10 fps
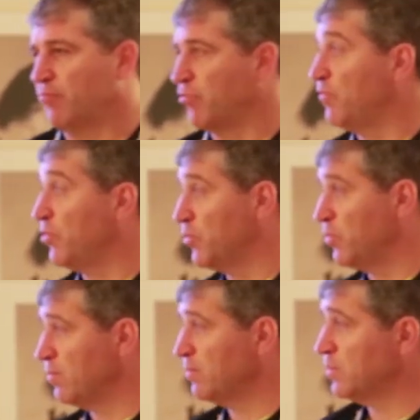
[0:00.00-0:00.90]

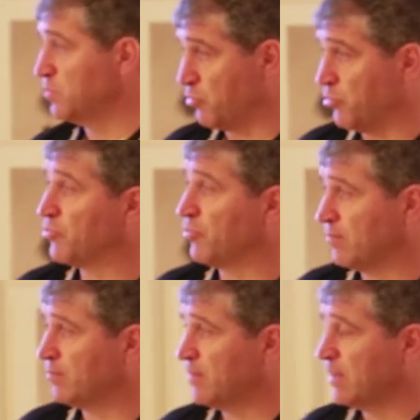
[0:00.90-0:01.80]
review. It was brutal,
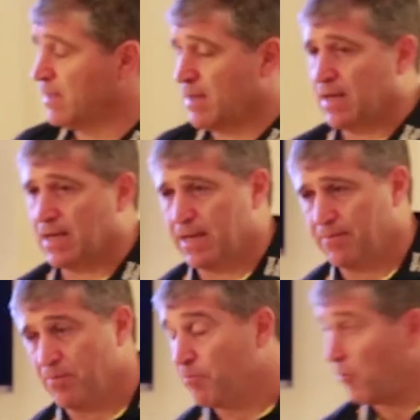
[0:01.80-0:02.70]
um,